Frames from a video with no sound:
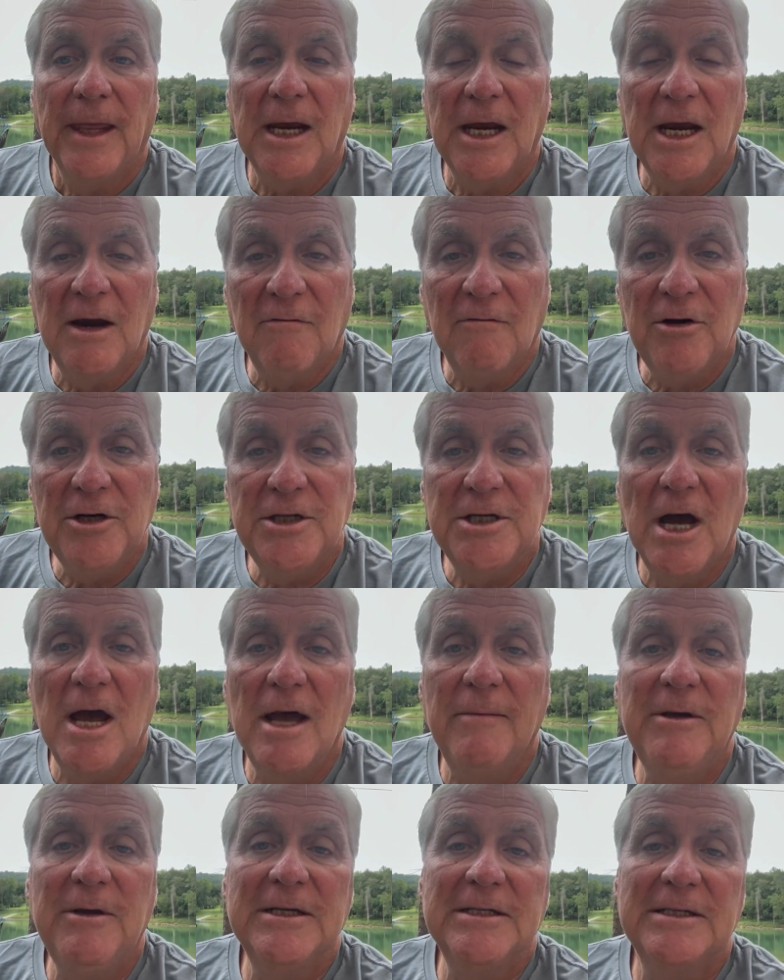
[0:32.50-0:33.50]
every
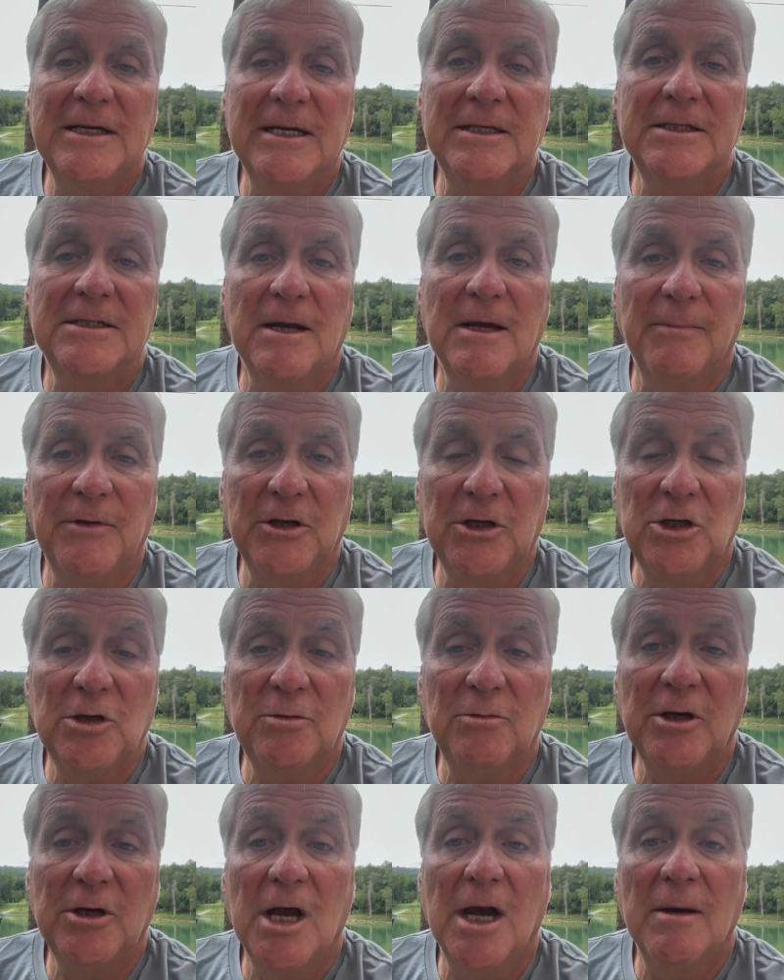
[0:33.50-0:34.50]
time he sends something to
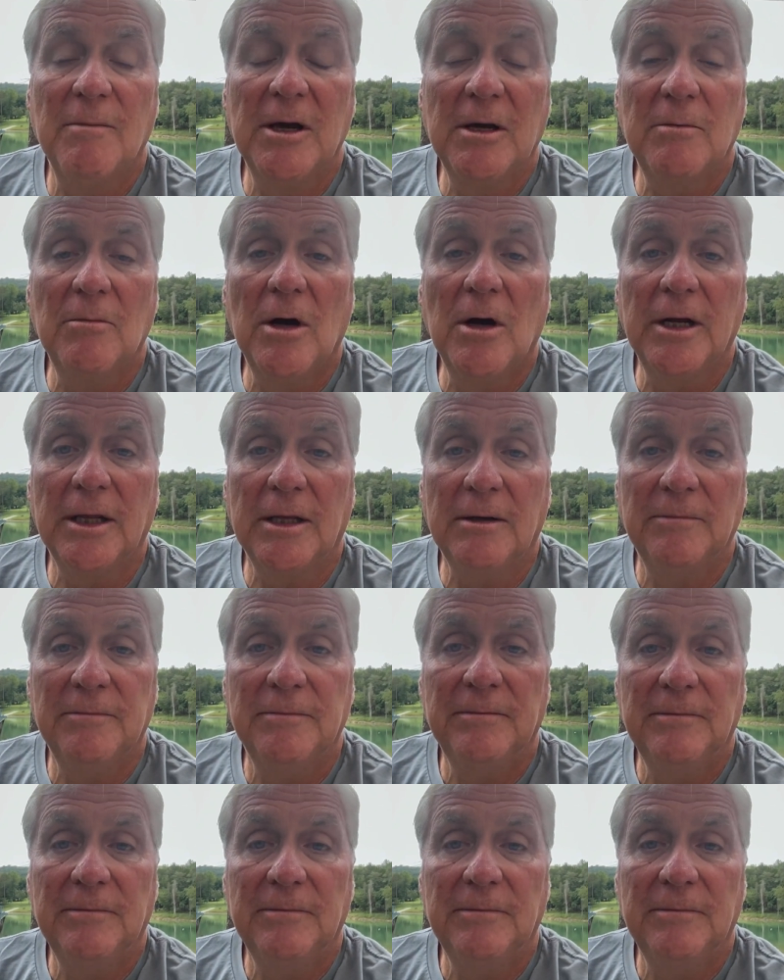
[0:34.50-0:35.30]
me, I make money.